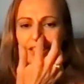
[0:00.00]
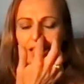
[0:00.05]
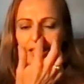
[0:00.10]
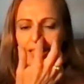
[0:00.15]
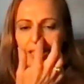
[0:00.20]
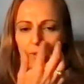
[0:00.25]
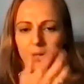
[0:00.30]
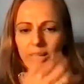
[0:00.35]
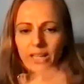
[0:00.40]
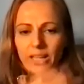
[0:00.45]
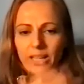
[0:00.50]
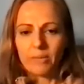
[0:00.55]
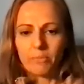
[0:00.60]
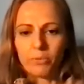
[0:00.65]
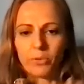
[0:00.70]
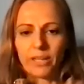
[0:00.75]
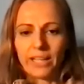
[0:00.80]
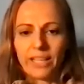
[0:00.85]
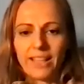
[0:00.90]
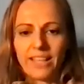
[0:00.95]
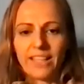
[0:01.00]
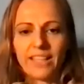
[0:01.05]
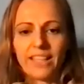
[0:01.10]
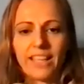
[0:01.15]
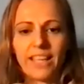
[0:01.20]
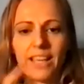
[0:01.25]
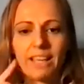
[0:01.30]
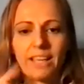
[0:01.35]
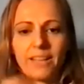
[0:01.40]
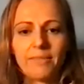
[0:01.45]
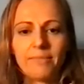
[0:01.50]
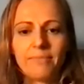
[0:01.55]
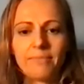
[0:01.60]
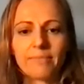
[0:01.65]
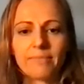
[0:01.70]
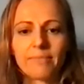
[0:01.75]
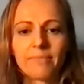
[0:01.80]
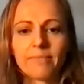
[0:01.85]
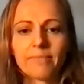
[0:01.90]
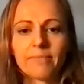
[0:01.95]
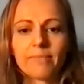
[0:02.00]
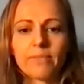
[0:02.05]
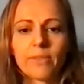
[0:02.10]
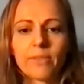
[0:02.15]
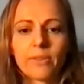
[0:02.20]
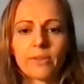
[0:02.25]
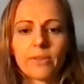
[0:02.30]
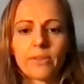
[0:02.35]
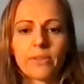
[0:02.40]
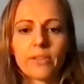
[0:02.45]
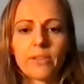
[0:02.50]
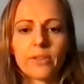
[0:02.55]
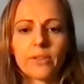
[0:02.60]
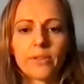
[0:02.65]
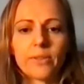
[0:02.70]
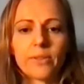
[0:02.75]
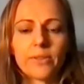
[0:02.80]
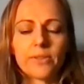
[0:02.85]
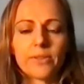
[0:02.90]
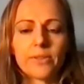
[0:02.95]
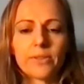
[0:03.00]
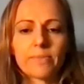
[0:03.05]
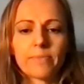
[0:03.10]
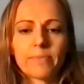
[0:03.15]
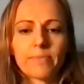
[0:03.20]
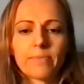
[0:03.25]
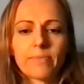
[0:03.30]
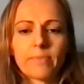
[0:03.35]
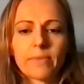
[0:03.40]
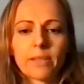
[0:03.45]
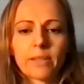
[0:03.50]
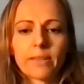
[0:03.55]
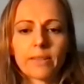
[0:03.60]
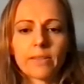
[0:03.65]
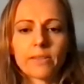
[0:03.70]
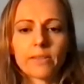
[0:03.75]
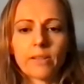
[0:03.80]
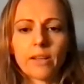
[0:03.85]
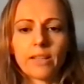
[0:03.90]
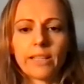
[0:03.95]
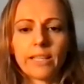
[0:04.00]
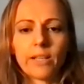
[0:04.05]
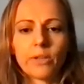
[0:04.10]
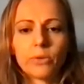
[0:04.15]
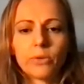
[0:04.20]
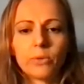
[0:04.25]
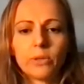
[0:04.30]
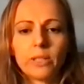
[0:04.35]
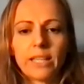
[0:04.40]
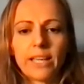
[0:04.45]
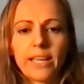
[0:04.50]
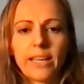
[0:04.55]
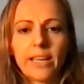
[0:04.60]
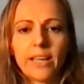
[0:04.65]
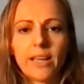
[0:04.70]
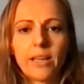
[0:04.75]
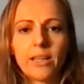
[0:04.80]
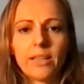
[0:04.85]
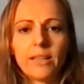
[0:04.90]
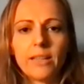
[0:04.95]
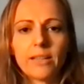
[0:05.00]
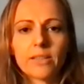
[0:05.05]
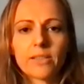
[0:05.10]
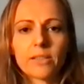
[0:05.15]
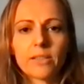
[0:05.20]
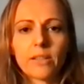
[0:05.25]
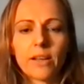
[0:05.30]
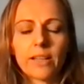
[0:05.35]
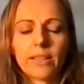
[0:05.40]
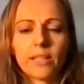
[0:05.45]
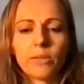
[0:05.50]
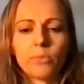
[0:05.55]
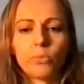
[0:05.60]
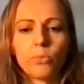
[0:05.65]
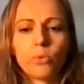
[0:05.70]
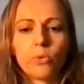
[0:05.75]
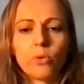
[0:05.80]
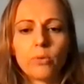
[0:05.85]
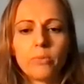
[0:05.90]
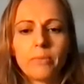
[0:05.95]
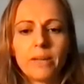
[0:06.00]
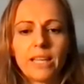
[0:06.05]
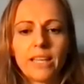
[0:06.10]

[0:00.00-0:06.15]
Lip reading: And now we're going to breathe in again through the nose, slightly cooler air, slightly warmer